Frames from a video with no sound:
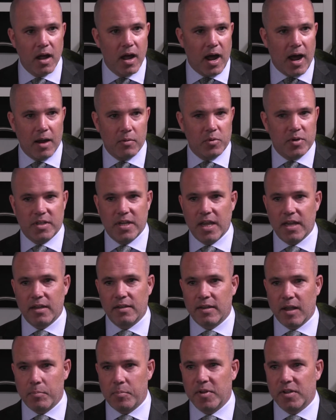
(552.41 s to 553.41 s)
I would take a
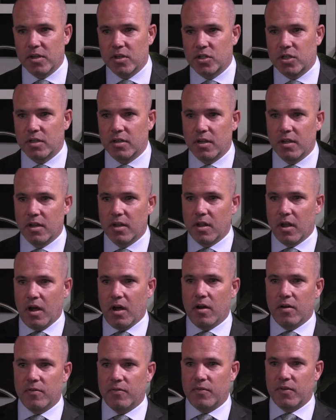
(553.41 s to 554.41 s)
deposition
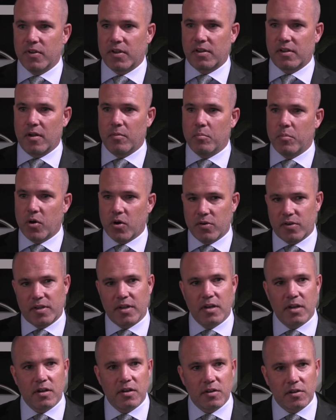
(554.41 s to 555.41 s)
of some
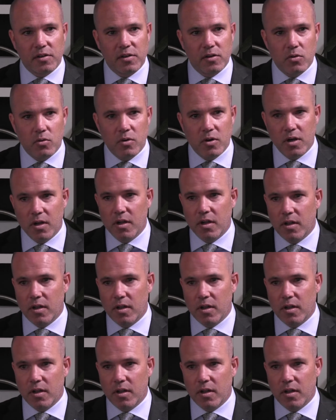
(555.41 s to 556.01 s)
person in a suit